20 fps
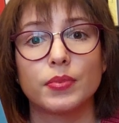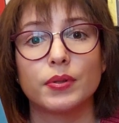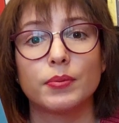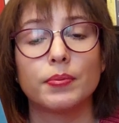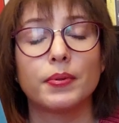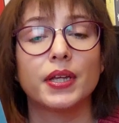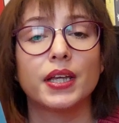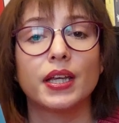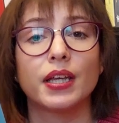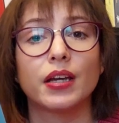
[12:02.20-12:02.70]

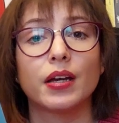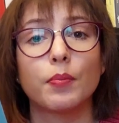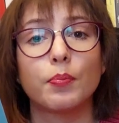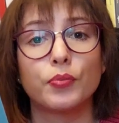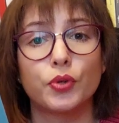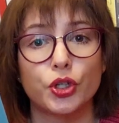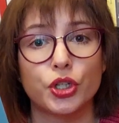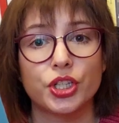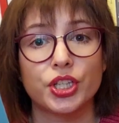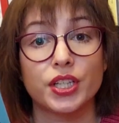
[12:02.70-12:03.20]
being a
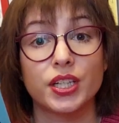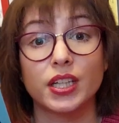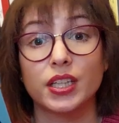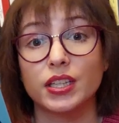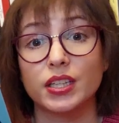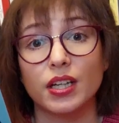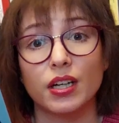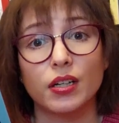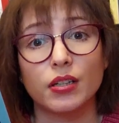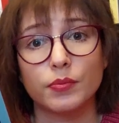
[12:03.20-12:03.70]
person in
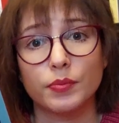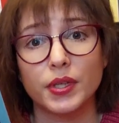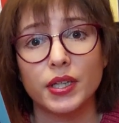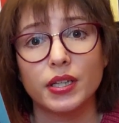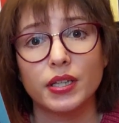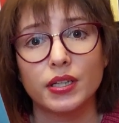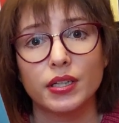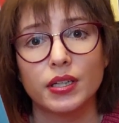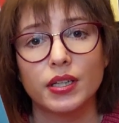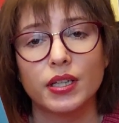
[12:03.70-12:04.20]
the army.